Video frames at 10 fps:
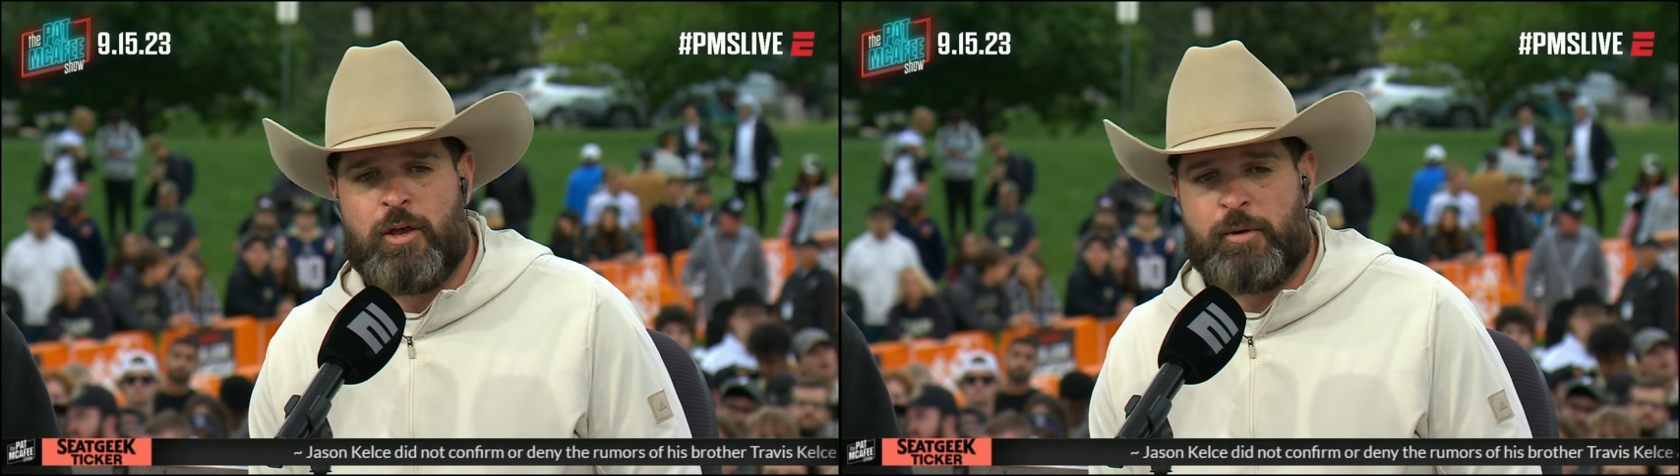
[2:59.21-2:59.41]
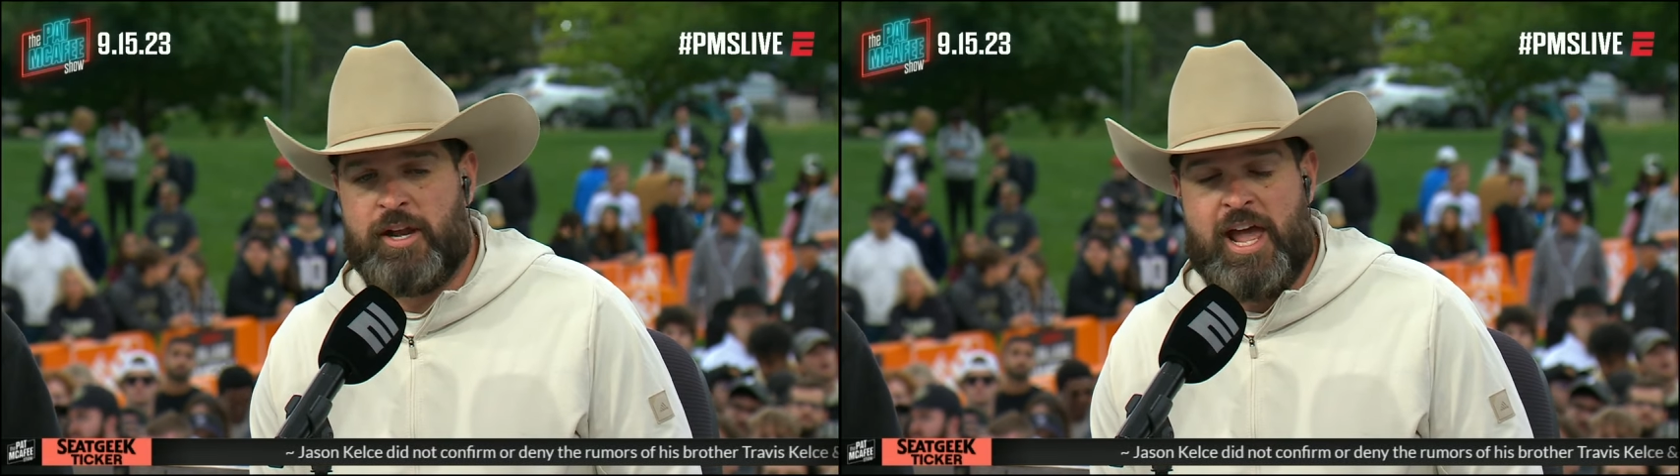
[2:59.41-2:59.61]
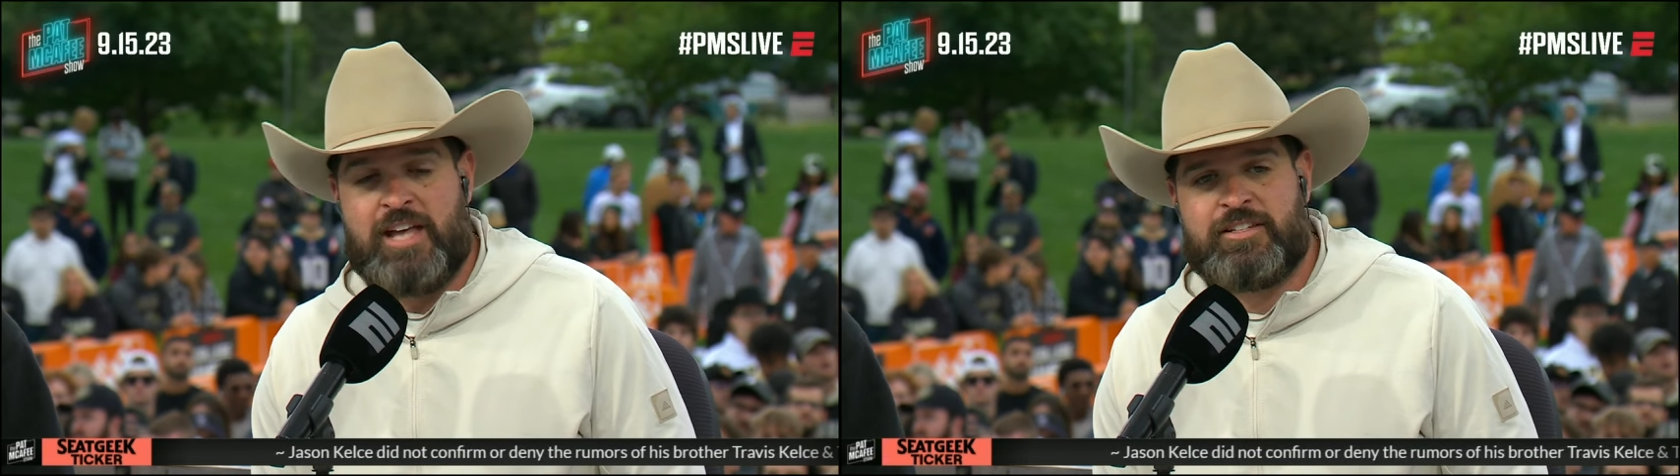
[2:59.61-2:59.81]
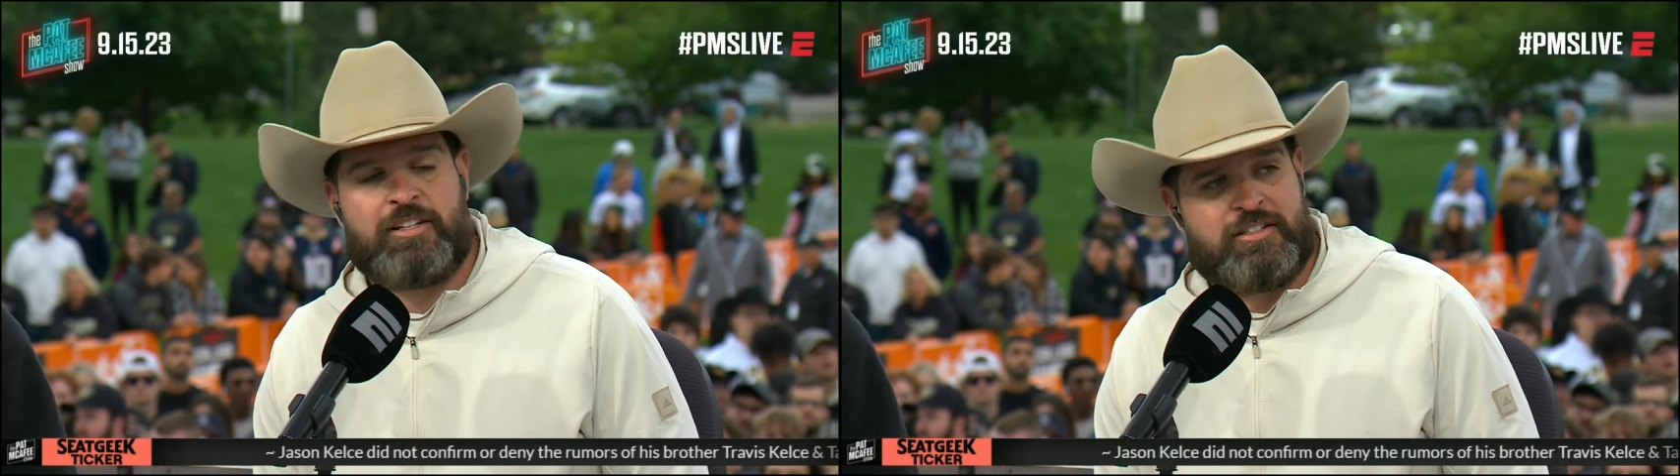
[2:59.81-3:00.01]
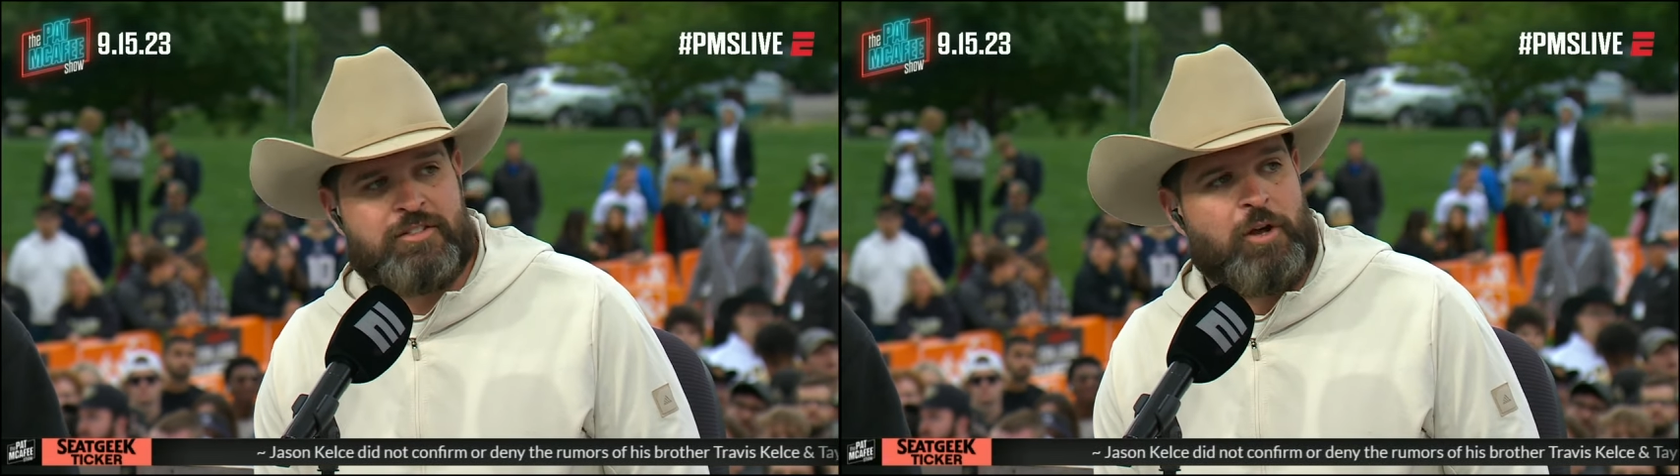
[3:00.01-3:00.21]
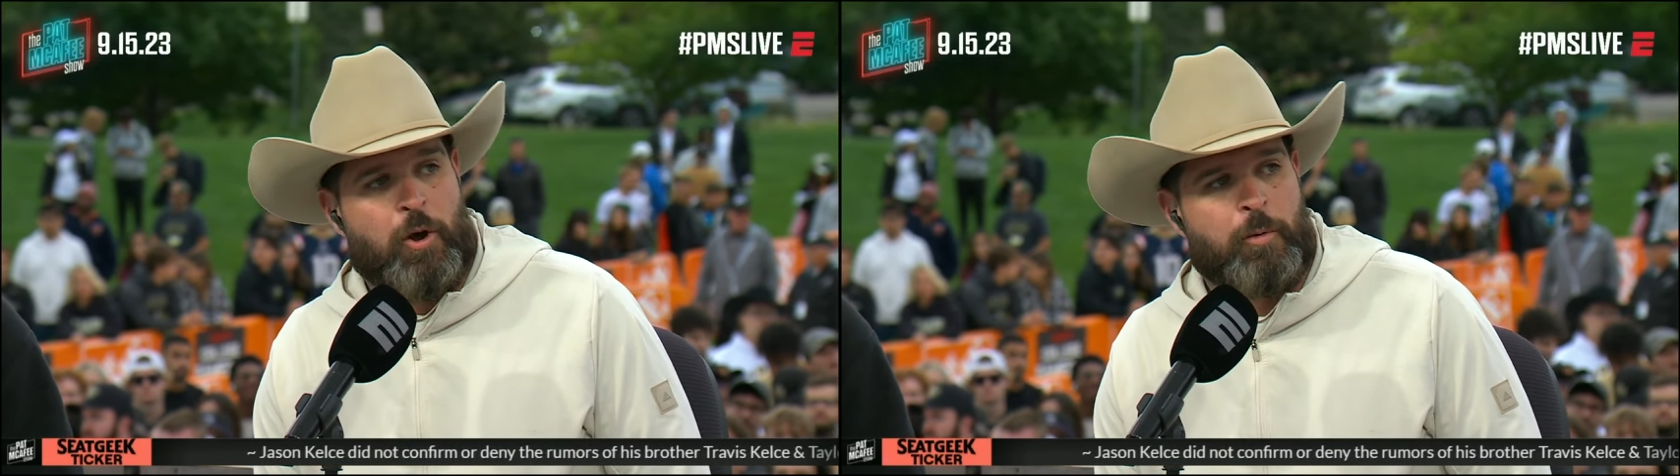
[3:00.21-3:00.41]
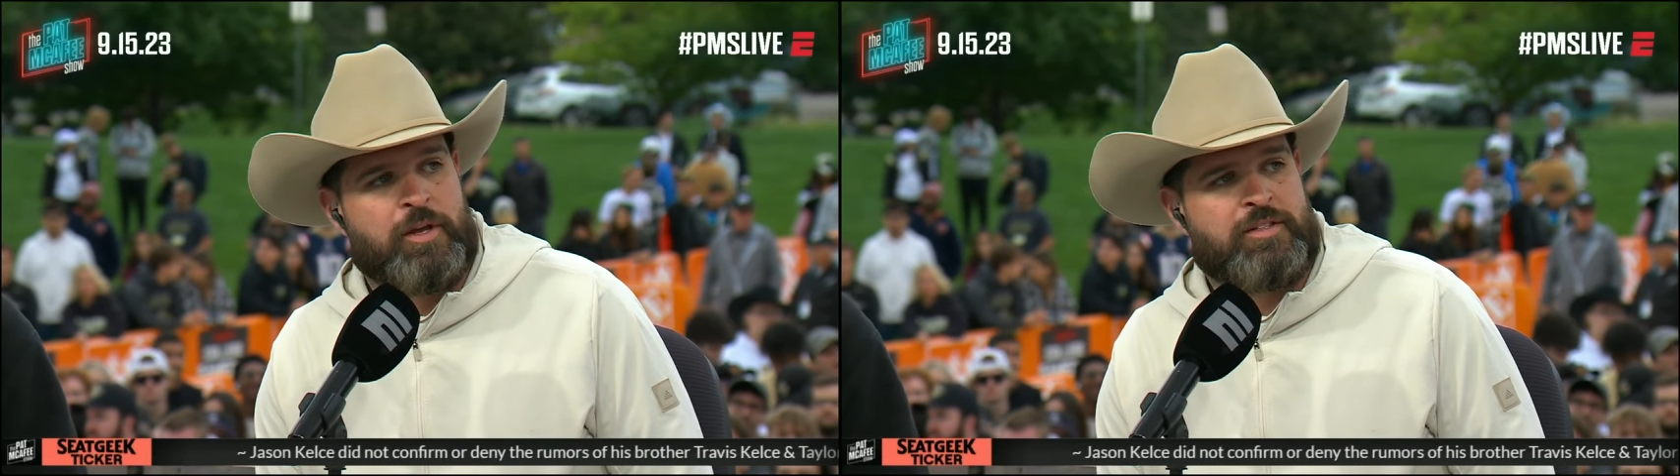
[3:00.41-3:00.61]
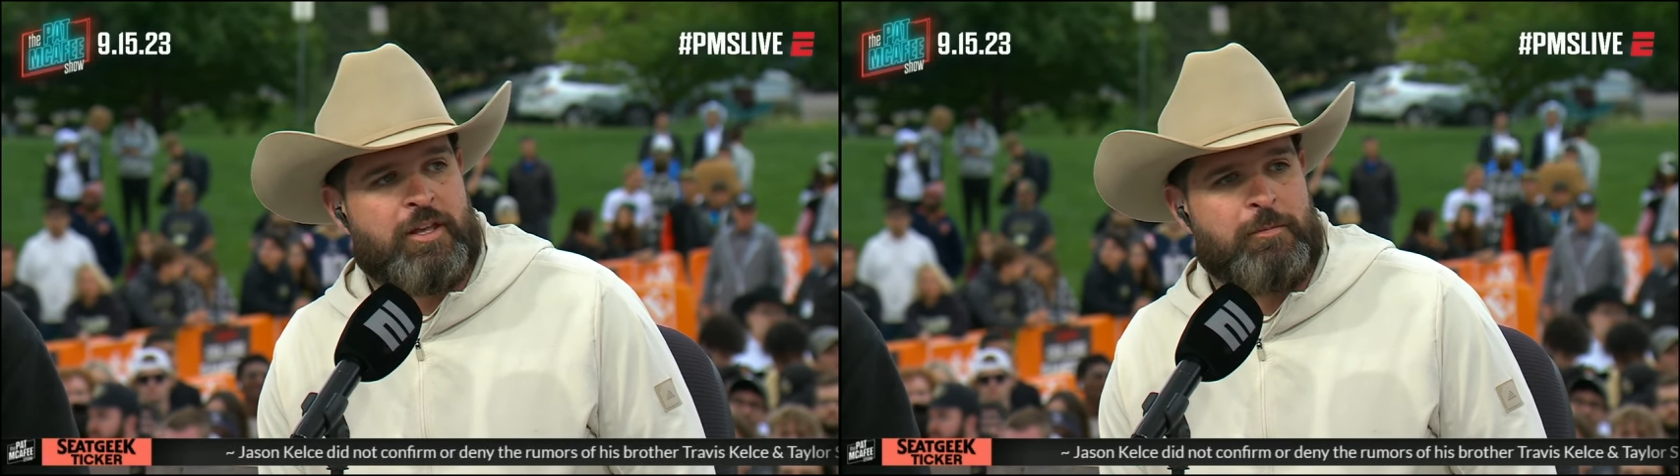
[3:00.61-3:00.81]
but it hasn't because he's
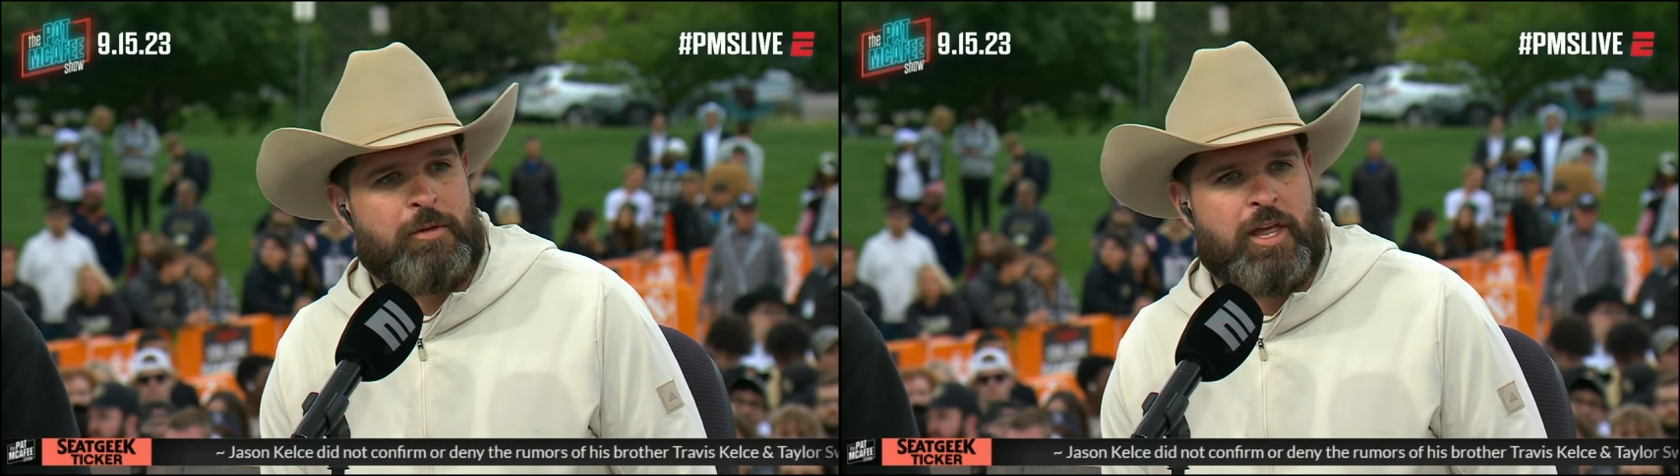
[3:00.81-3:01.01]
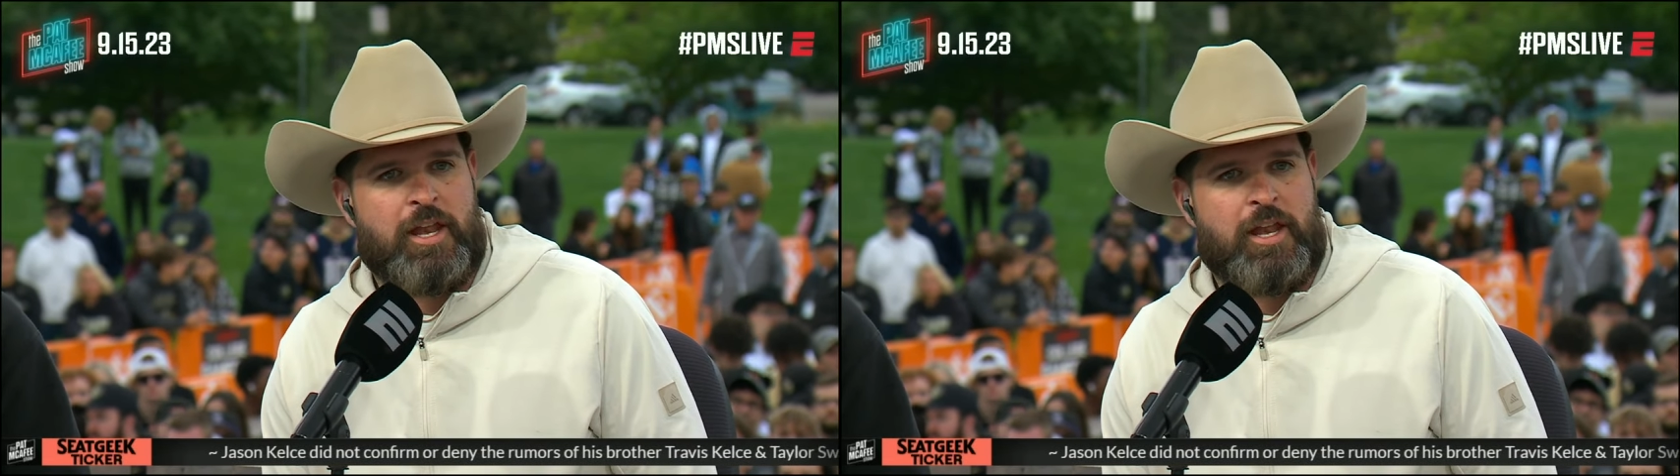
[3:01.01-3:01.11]
always him.